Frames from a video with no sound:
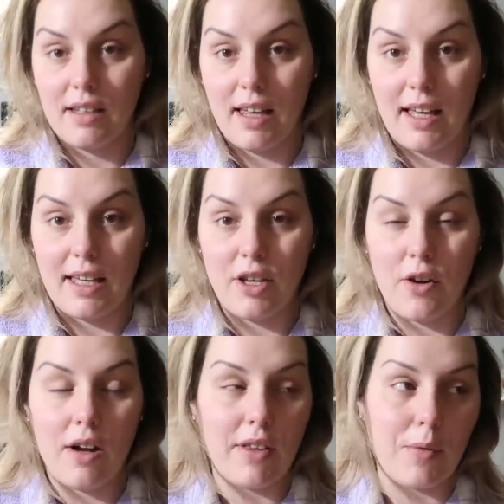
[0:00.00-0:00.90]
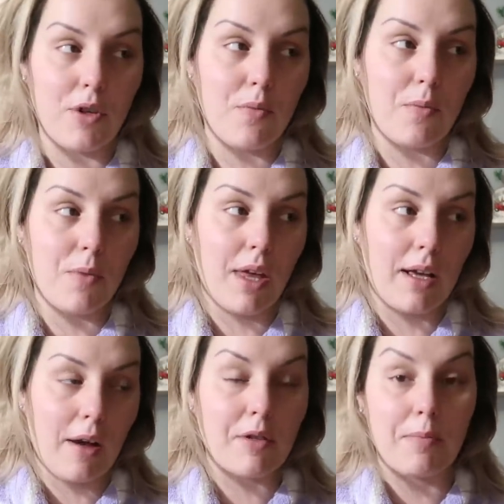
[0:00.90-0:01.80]
Like, you know how like when you
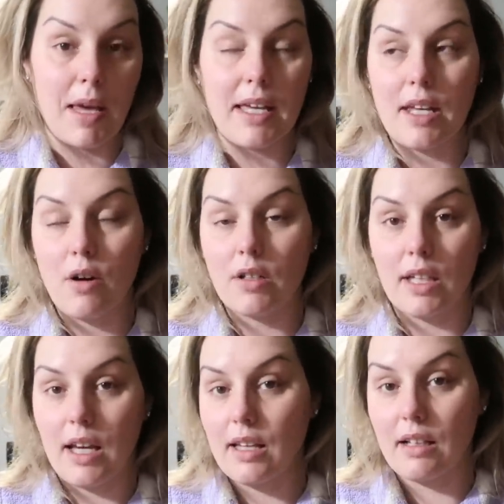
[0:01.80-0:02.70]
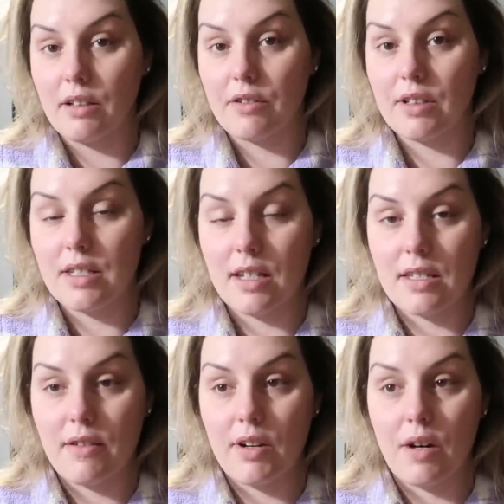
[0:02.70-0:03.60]
like I was baking all day, like literally
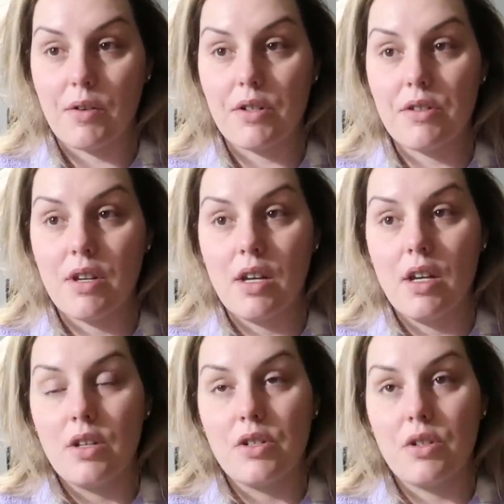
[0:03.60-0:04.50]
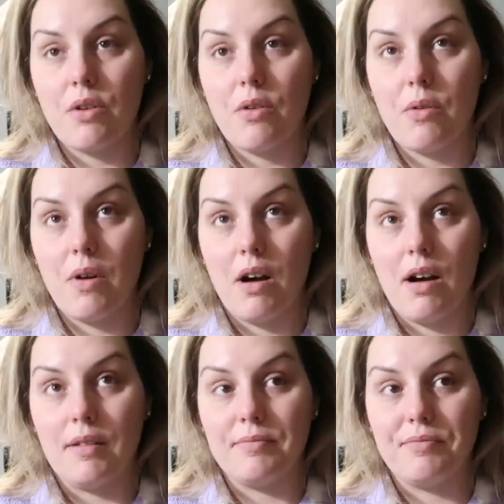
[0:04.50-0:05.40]
six, seven hours. So
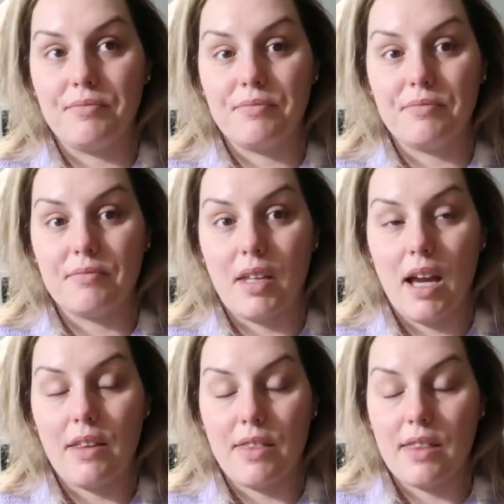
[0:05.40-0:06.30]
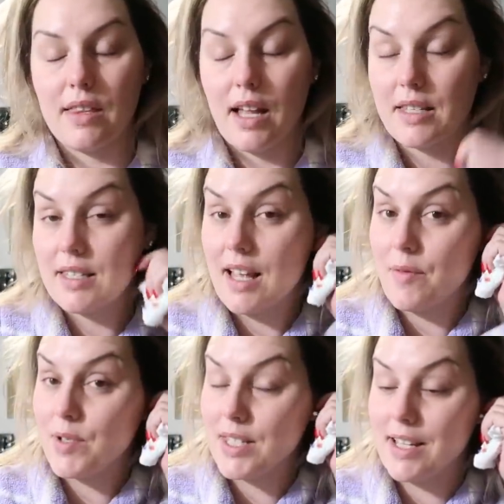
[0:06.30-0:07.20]
um I that's
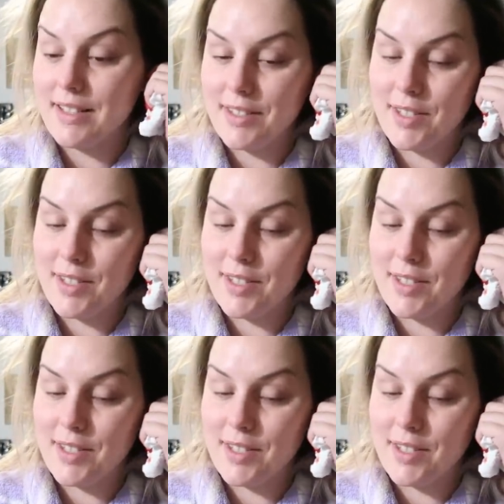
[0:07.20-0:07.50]
that was it.